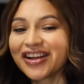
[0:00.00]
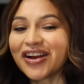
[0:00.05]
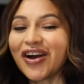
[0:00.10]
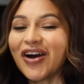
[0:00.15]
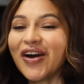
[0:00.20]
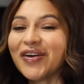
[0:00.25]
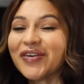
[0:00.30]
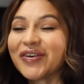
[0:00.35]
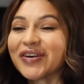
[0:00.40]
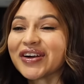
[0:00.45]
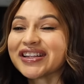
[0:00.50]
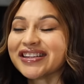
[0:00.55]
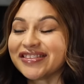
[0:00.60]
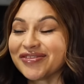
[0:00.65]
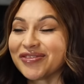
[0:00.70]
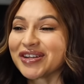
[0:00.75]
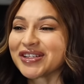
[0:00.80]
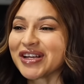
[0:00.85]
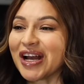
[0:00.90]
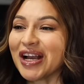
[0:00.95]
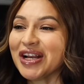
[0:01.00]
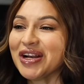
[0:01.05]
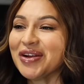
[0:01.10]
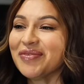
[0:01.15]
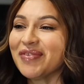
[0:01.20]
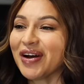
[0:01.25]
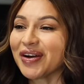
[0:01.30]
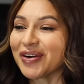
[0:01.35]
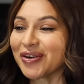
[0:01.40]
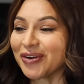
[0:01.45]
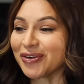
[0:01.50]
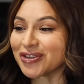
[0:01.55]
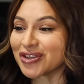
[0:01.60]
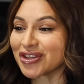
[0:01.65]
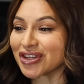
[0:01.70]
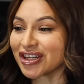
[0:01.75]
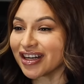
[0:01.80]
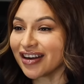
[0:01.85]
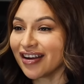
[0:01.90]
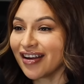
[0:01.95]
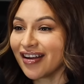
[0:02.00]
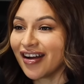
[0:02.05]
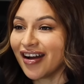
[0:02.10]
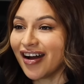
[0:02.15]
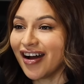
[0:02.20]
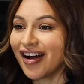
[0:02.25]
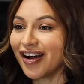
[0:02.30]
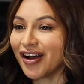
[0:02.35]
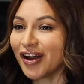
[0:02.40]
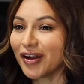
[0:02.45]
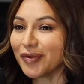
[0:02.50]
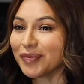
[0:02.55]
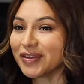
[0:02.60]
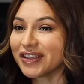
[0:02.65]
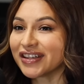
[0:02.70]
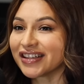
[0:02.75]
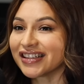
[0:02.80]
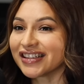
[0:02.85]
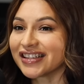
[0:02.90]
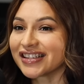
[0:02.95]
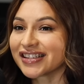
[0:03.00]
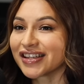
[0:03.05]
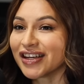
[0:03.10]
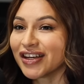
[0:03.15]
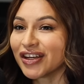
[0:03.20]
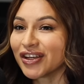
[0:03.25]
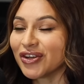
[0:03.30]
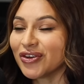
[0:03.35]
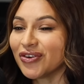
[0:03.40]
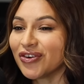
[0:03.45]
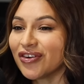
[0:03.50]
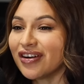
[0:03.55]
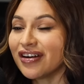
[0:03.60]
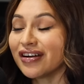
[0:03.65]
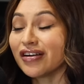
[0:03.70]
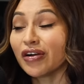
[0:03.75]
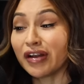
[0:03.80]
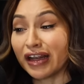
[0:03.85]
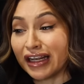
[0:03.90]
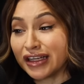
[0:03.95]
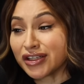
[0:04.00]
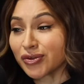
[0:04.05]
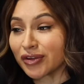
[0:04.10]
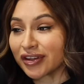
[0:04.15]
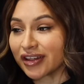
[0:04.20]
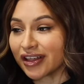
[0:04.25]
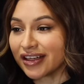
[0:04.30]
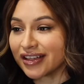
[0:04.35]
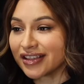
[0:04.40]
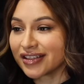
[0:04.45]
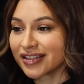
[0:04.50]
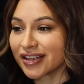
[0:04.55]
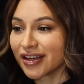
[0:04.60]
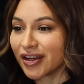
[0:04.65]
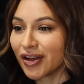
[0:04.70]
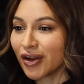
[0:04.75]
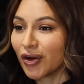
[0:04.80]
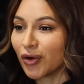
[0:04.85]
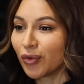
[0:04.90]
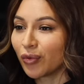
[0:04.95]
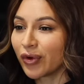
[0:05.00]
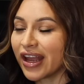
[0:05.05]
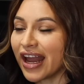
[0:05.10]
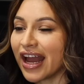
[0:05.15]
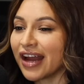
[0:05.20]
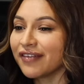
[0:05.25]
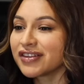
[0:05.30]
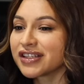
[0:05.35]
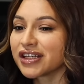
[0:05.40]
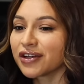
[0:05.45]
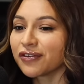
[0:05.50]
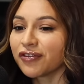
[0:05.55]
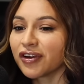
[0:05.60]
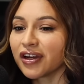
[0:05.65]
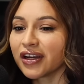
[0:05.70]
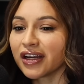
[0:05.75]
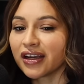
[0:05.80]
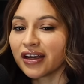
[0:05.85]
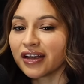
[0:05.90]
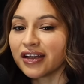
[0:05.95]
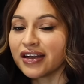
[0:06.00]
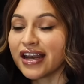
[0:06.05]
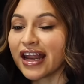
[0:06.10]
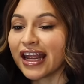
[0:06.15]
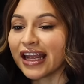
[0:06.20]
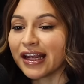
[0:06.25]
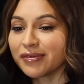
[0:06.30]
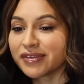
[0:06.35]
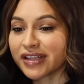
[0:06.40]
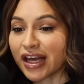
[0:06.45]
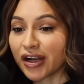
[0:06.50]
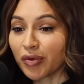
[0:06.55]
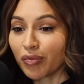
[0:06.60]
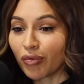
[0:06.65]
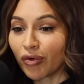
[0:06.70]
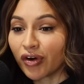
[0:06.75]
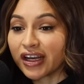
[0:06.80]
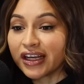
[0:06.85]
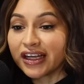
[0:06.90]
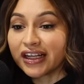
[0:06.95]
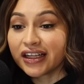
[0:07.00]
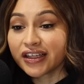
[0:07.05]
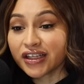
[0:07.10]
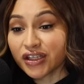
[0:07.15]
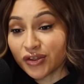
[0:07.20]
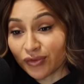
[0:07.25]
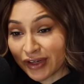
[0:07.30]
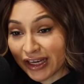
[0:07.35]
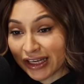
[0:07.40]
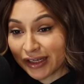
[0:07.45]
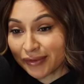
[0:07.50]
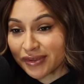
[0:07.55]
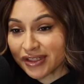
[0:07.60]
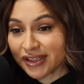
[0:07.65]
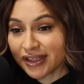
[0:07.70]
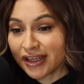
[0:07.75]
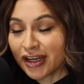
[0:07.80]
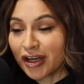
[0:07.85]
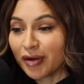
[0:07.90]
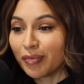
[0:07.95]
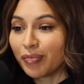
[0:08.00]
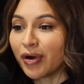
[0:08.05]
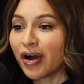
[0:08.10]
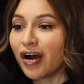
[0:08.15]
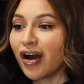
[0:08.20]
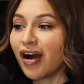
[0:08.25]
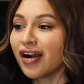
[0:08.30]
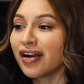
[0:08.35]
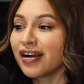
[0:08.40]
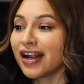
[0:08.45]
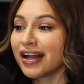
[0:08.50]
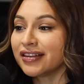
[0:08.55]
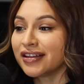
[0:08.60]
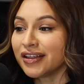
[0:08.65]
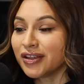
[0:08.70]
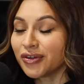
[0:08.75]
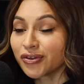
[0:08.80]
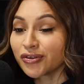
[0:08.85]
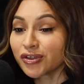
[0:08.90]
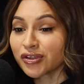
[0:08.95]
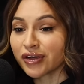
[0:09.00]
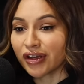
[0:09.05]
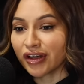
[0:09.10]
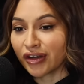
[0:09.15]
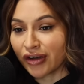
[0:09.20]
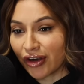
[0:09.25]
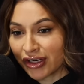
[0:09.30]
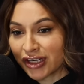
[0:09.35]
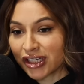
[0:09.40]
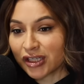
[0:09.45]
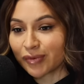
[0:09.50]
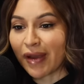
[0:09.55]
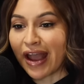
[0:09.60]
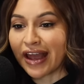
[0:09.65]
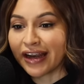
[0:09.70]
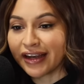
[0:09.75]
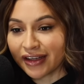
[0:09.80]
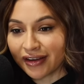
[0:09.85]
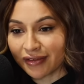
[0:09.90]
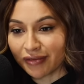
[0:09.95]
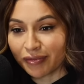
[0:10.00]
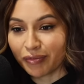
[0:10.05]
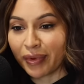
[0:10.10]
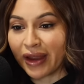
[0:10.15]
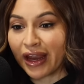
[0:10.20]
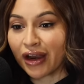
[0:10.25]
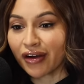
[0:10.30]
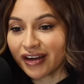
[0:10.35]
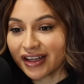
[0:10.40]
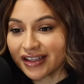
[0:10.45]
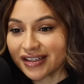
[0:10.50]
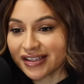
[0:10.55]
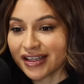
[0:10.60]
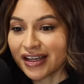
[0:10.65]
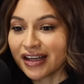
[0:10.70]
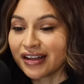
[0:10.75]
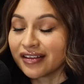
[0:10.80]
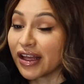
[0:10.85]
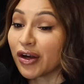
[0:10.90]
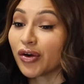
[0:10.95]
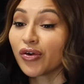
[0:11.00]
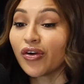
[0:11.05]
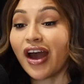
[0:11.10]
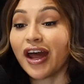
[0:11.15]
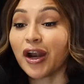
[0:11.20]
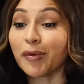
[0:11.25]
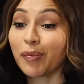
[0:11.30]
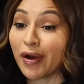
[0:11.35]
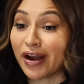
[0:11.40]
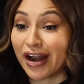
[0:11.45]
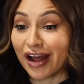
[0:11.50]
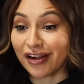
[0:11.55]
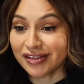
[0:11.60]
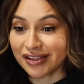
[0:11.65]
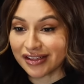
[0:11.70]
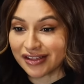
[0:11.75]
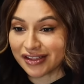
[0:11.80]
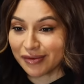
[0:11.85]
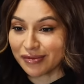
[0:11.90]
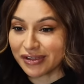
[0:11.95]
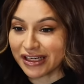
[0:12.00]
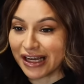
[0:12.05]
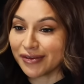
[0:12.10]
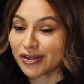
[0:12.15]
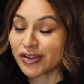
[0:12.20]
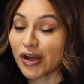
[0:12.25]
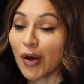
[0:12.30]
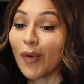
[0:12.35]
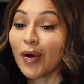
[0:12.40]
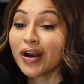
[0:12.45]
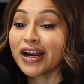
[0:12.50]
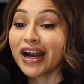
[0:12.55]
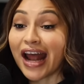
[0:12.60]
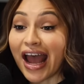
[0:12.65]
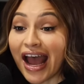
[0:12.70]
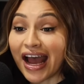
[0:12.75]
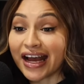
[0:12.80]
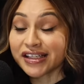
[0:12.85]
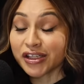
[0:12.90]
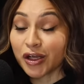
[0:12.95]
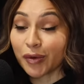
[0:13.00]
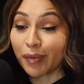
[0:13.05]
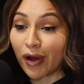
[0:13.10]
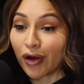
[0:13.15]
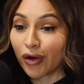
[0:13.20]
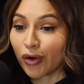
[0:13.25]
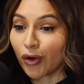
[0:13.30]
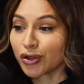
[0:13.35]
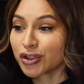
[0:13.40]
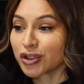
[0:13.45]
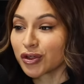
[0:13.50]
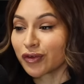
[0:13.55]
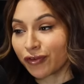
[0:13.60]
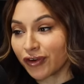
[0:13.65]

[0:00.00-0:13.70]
Oh, we're we're talking about culture uh, because you know uh, at least with us we have different names that are more English names, yeah. but our Latinos and our Hispanic parents they don't know how to pronounce it sometimes. So I wanted to ask about culture.